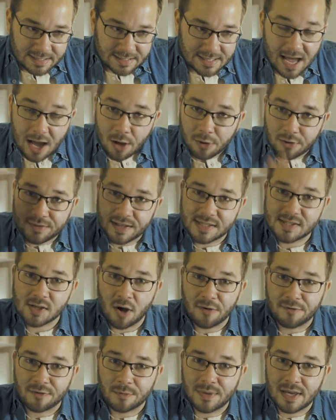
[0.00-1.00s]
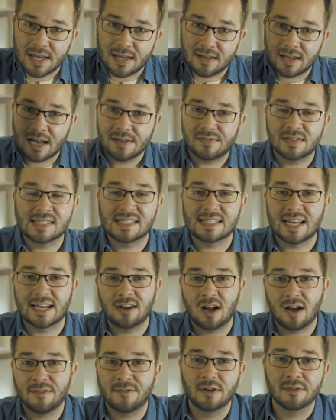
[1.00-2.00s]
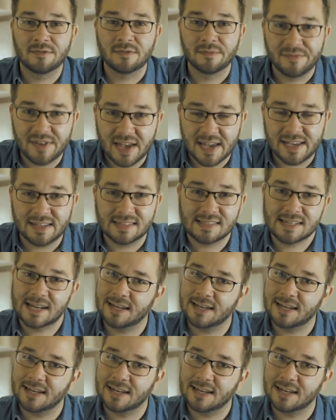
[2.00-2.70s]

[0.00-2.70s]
Now, that's all for me. I have to sign off here from Vegas.